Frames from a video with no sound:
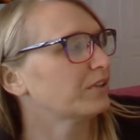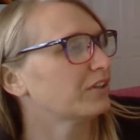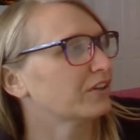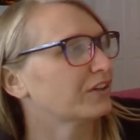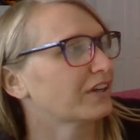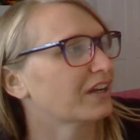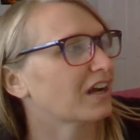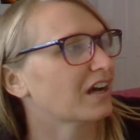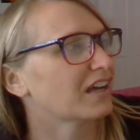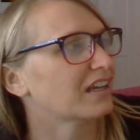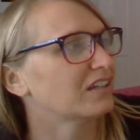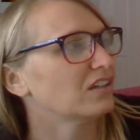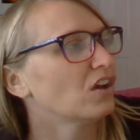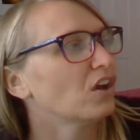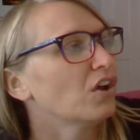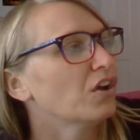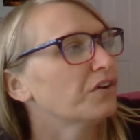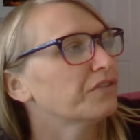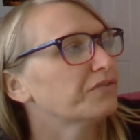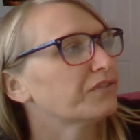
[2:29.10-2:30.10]
be your guide.
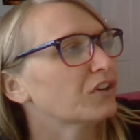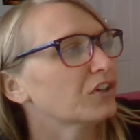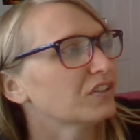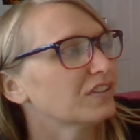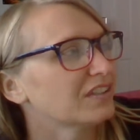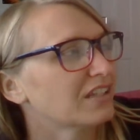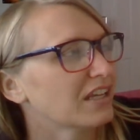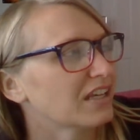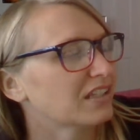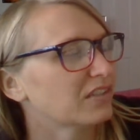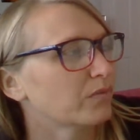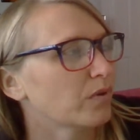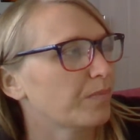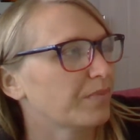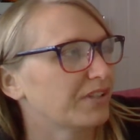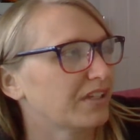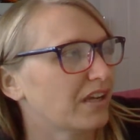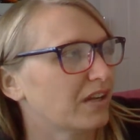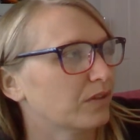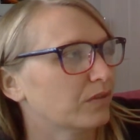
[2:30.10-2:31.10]
First, take
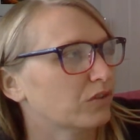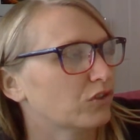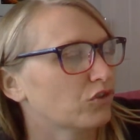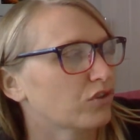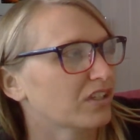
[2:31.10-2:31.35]
sweet potatoes.